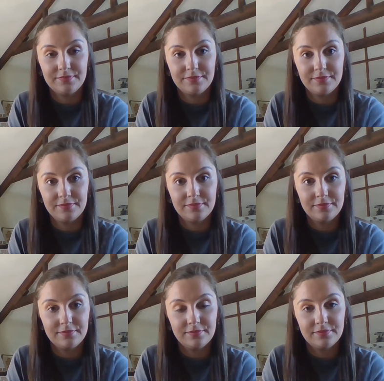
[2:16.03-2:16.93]

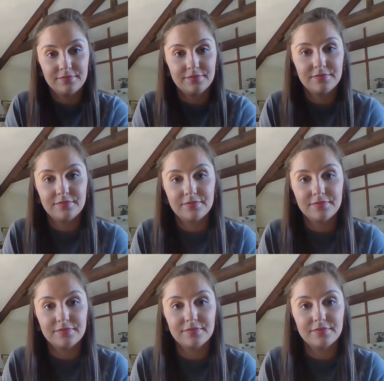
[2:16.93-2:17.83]

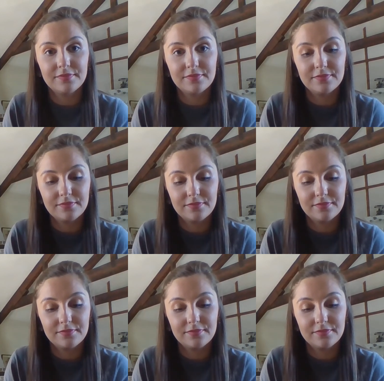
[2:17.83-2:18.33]
No one is speaking in this clip.